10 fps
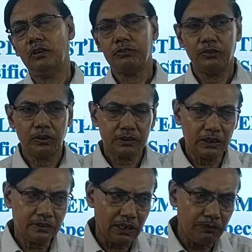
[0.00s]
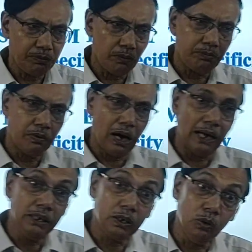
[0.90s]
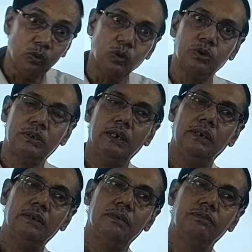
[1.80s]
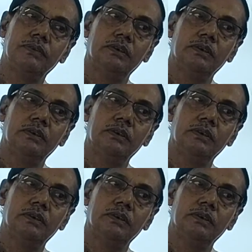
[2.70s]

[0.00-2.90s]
or for such type of IQ question,